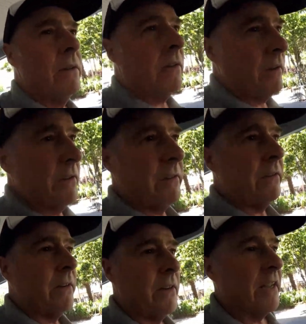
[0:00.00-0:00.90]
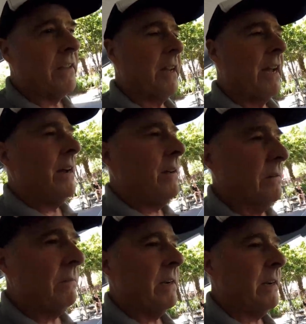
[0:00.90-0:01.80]
on She was on the other counter,
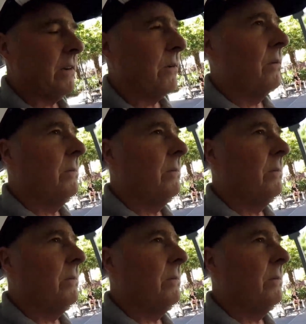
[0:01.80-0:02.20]
and we had to.